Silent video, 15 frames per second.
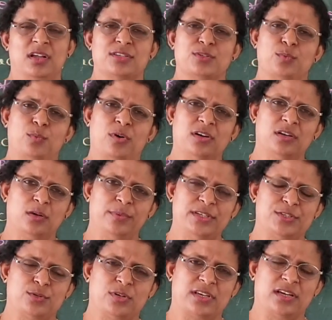So what are
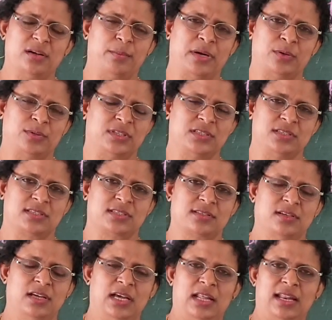we talking about this?